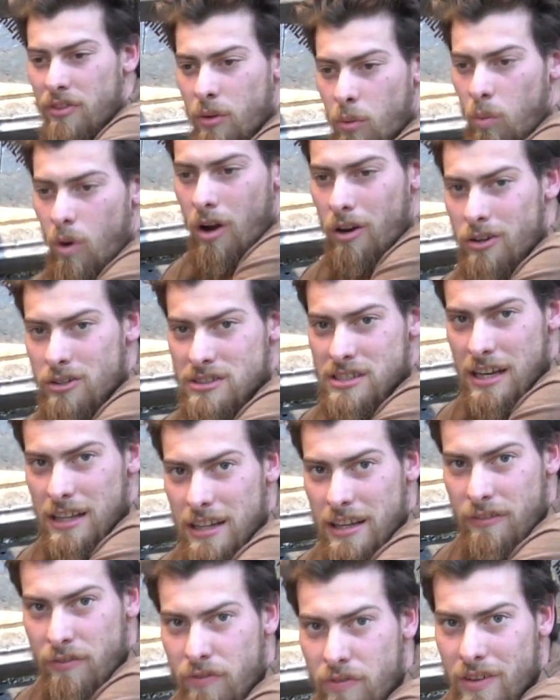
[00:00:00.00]
The water's at
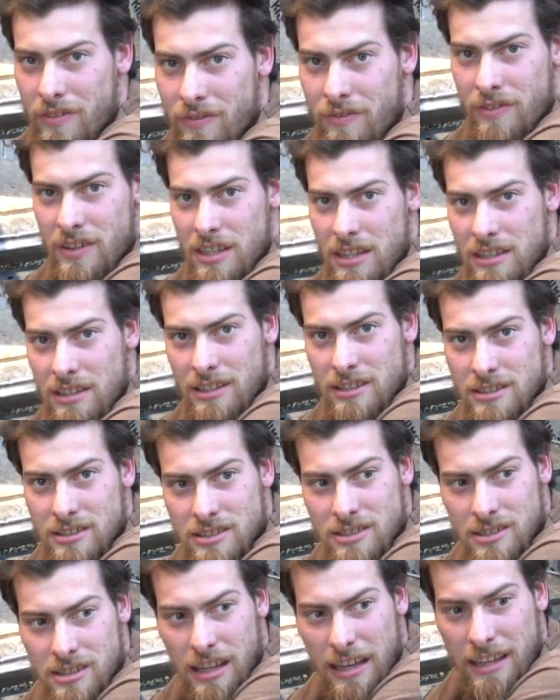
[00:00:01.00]
like
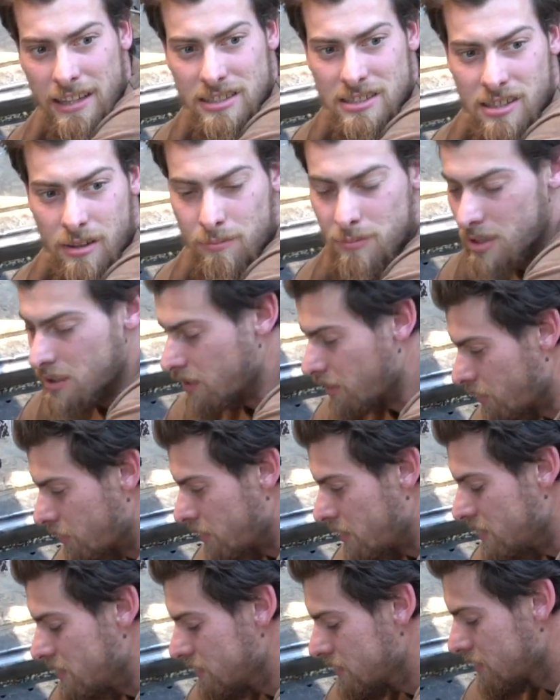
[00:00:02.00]
50, like something
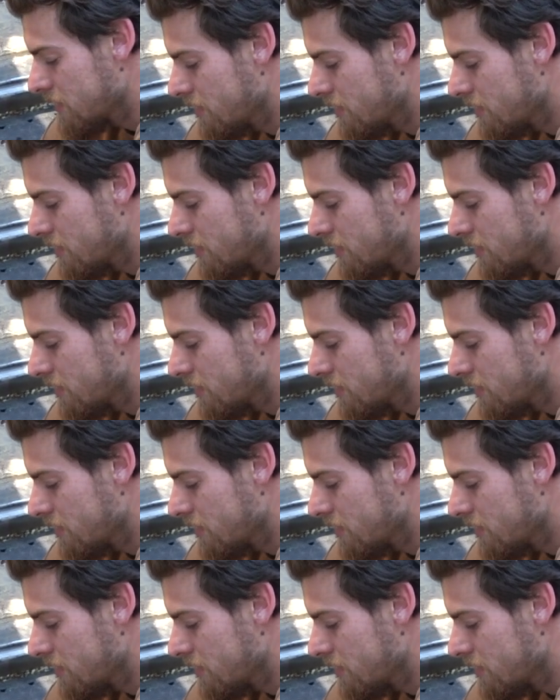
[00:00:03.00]
degrees.